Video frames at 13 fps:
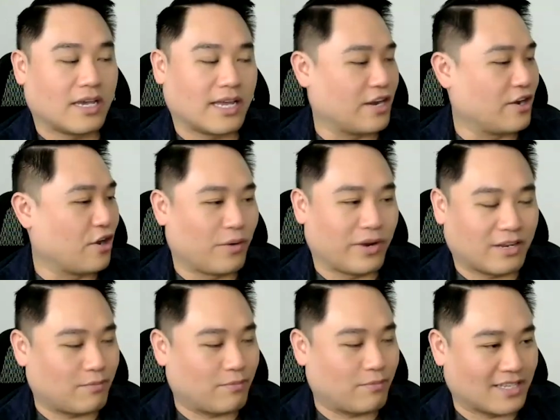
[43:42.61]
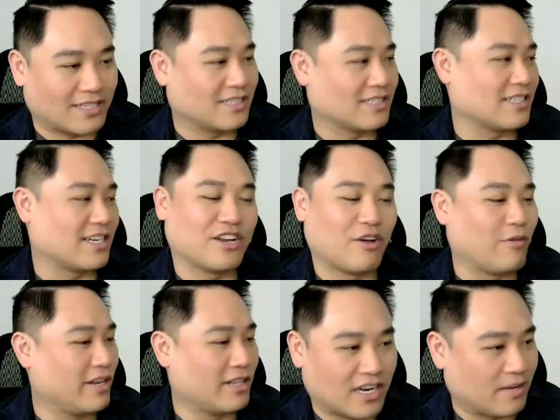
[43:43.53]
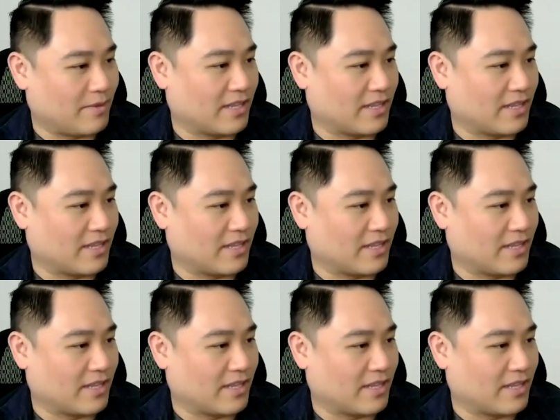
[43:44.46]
I know we didn't practice this. I know we didn't talk